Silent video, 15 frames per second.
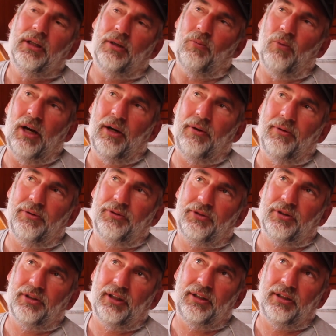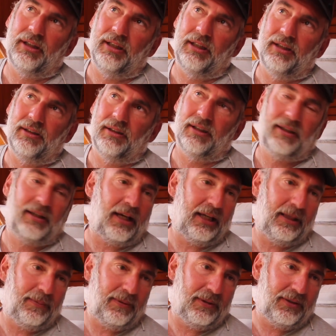Whereas the
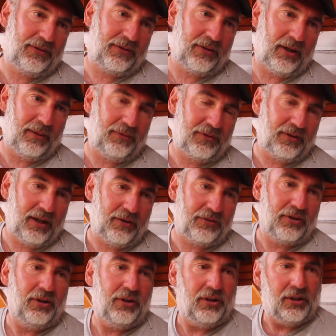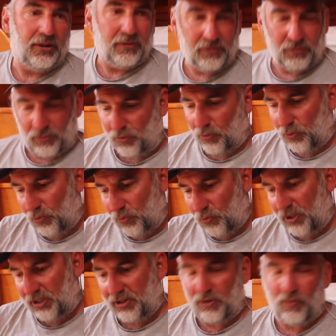cableless type sails,
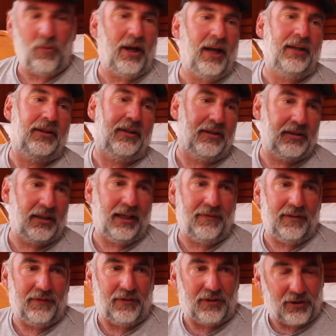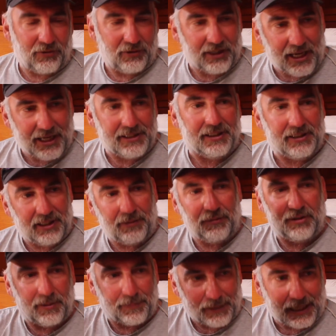with the way that they've either created it
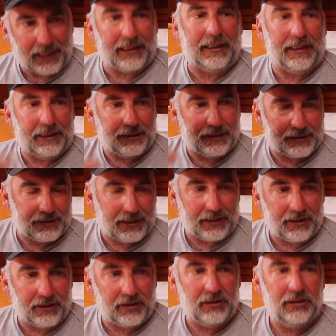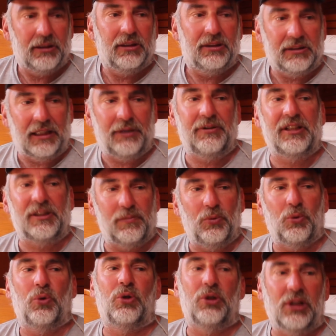with the panelling and this, that, and the other, there is
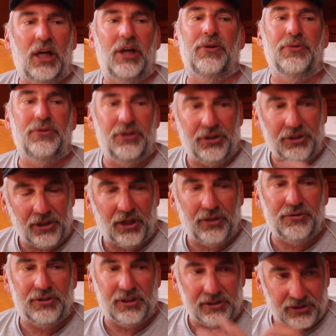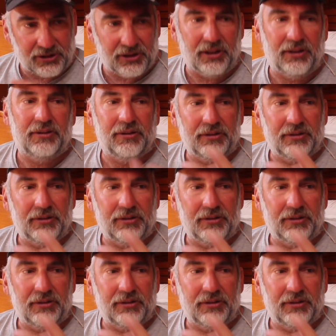more load that goes into the